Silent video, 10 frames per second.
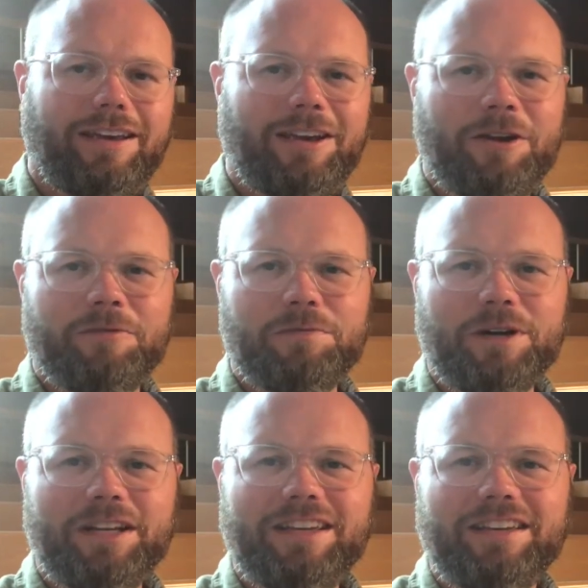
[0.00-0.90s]
Hey
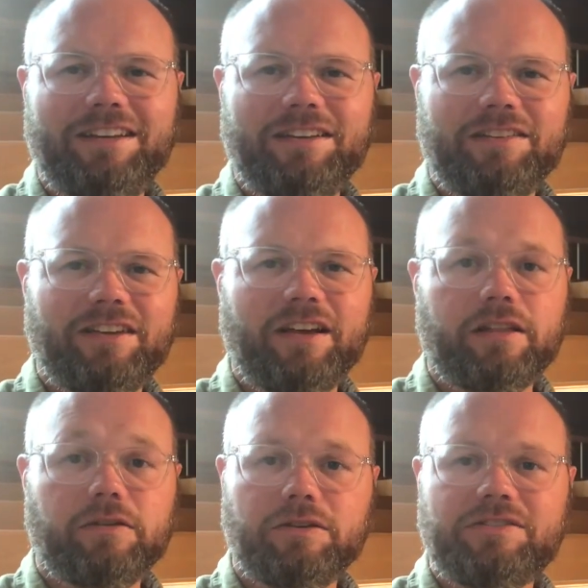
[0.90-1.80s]
everybody, it is
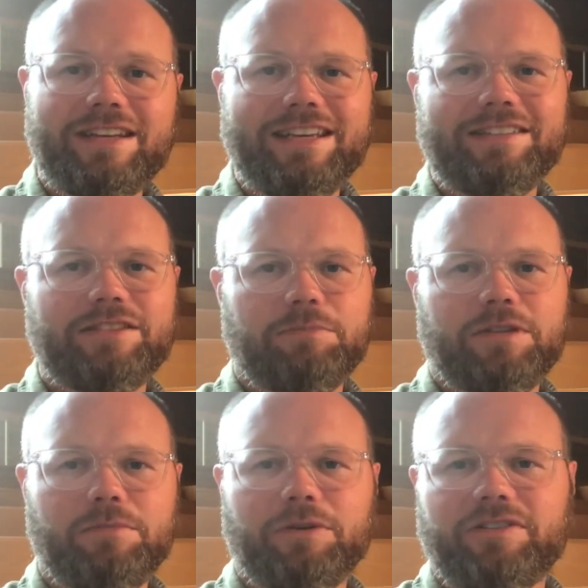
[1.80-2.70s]
Thursday,
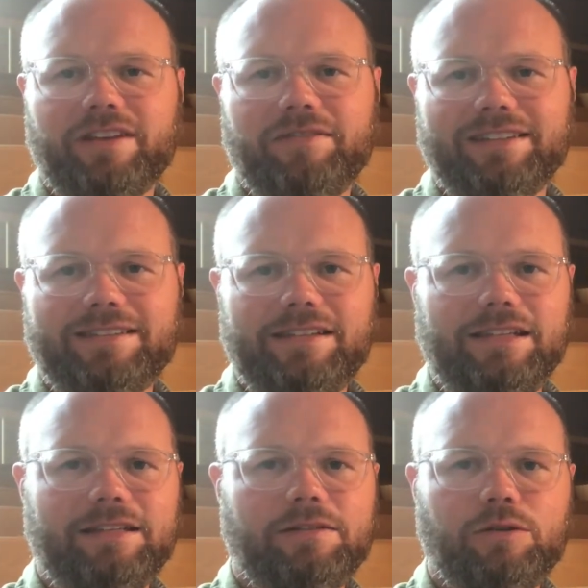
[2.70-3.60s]
September
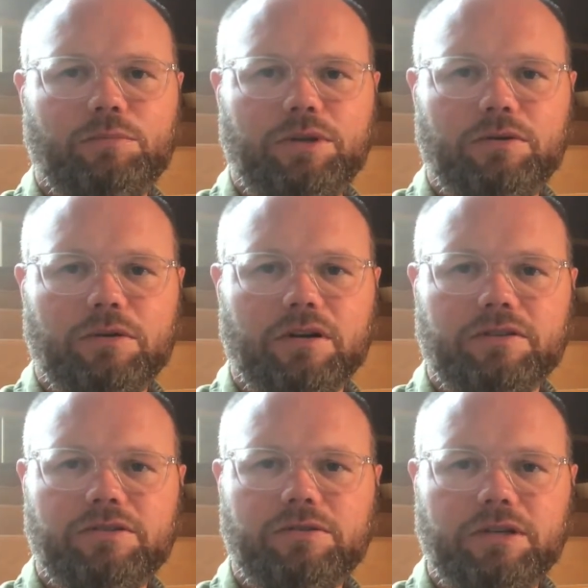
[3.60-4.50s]
17. Hope you are
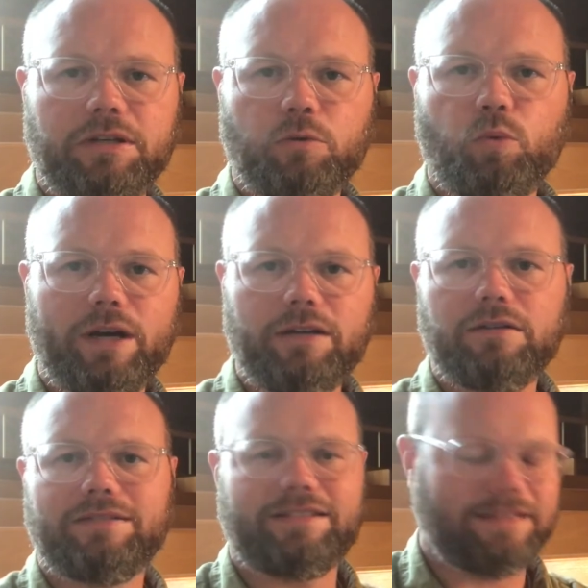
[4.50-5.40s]
doing
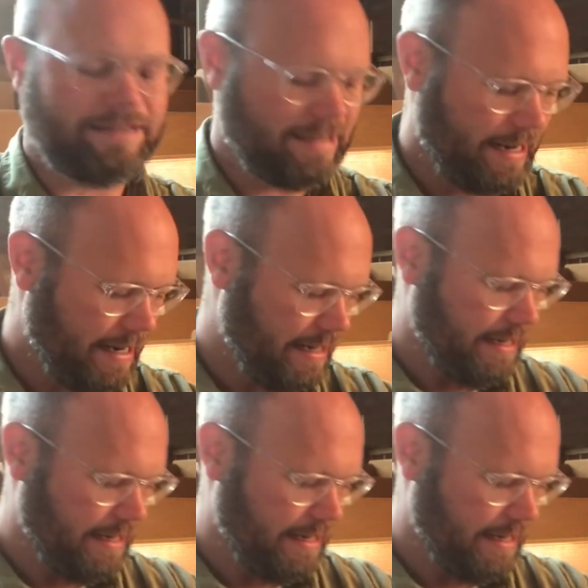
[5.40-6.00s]
well today.